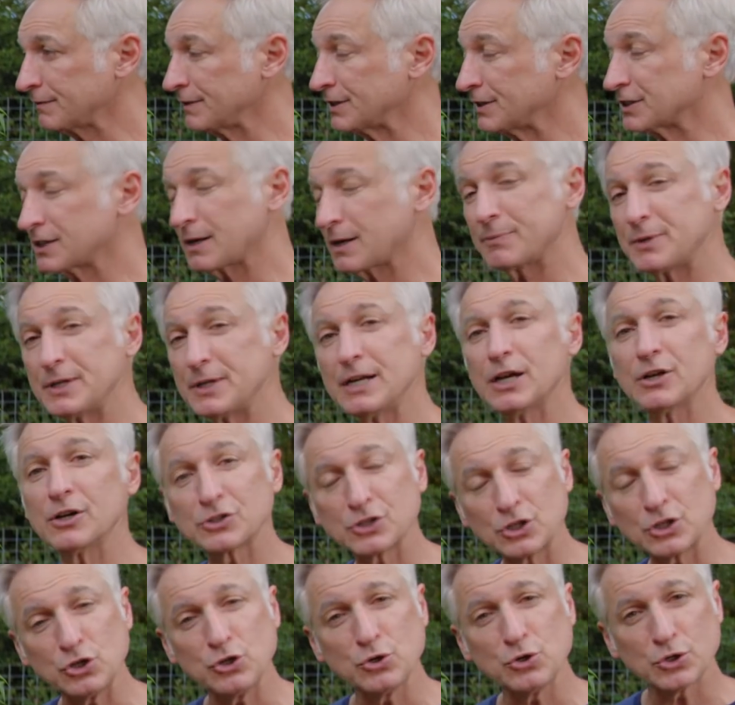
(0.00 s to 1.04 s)
And something else
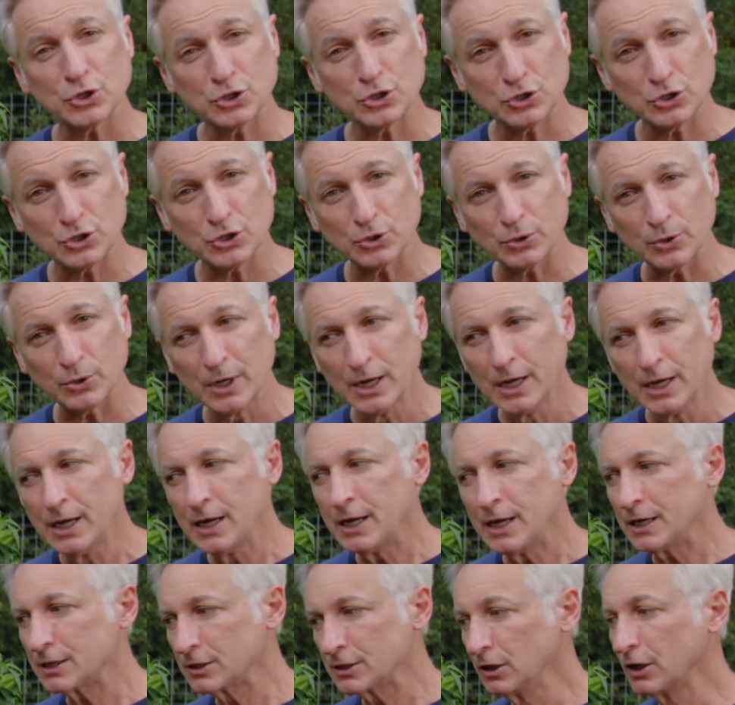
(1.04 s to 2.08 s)
that you can do
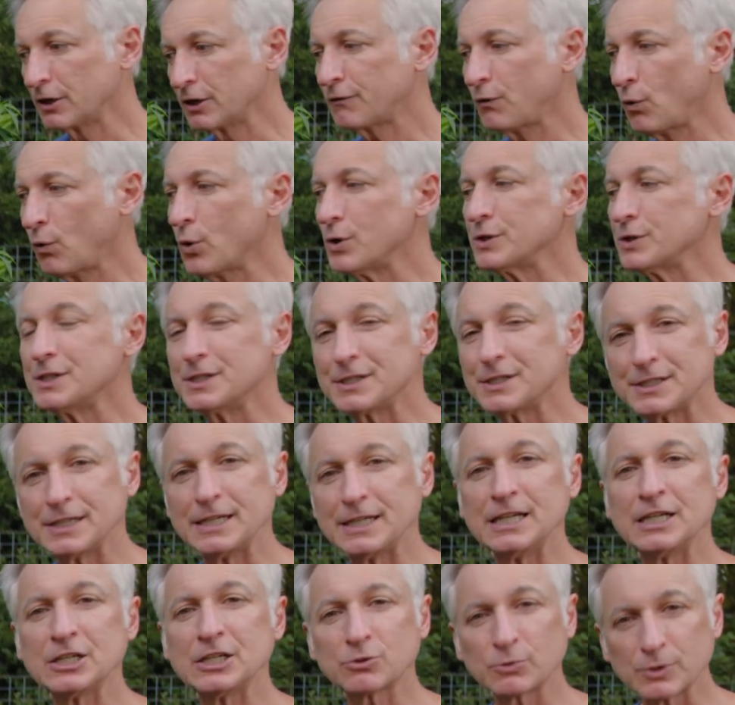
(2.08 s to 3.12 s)
is look for
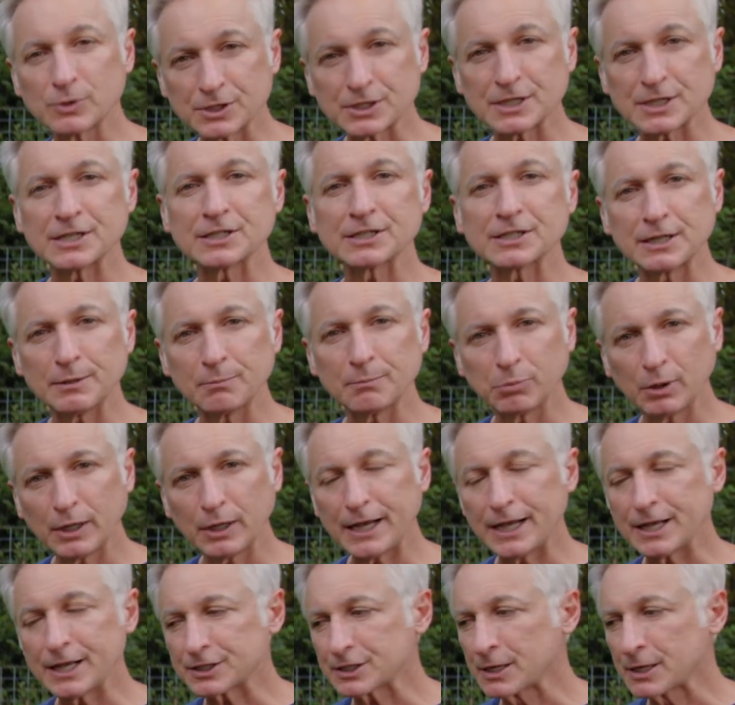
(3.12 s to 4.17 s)
disease-resistant
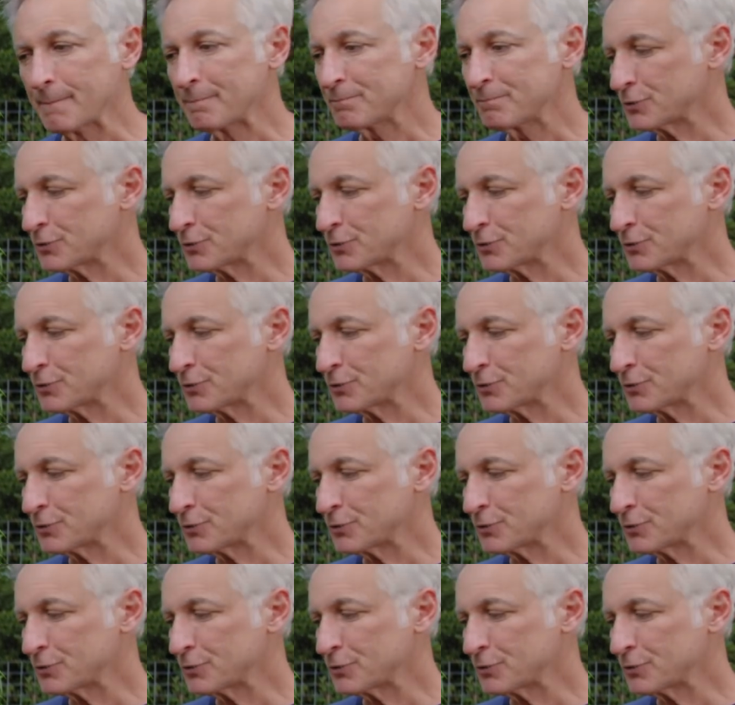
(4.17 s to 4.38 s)
plants.